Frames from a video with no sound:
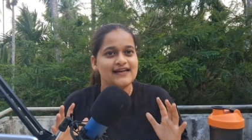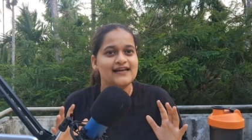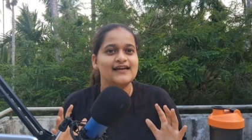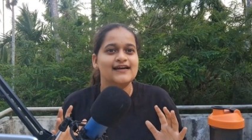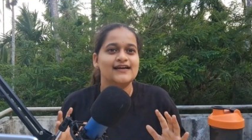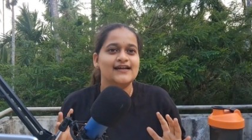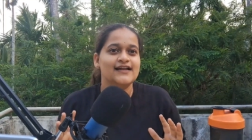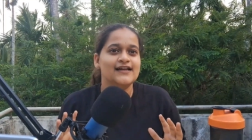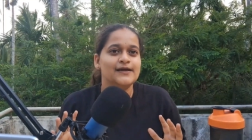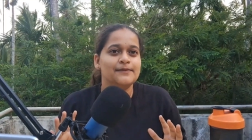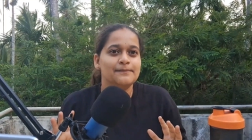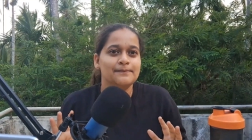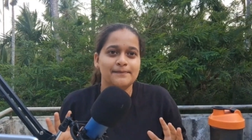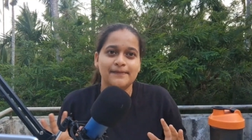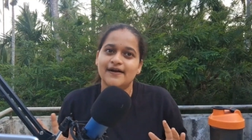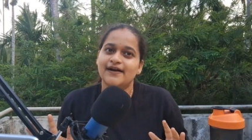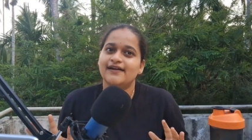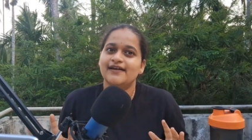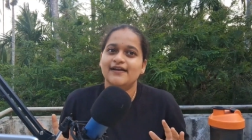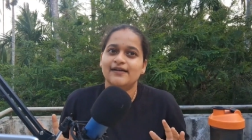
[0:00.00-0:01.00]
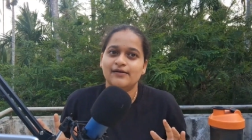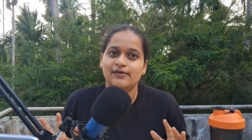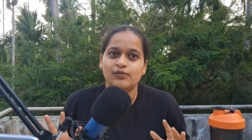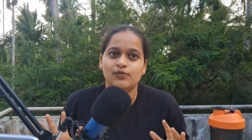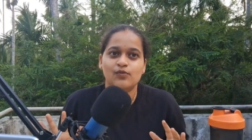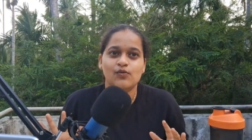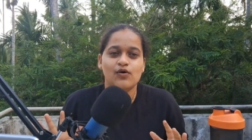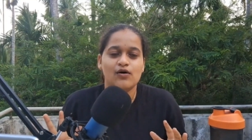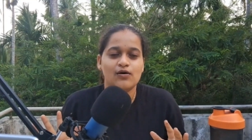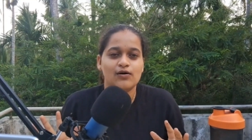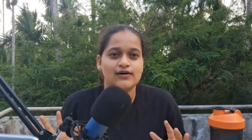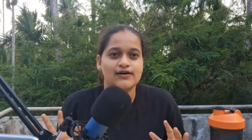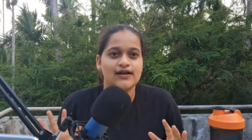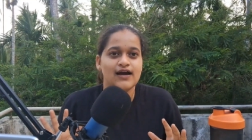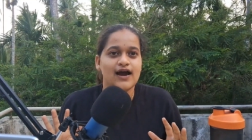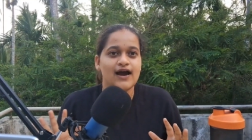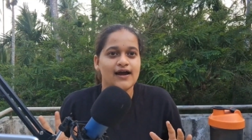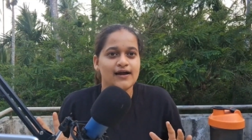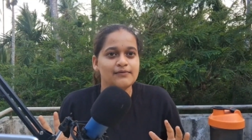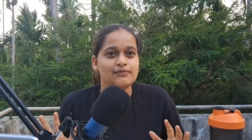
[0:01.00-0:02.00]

clearly predict what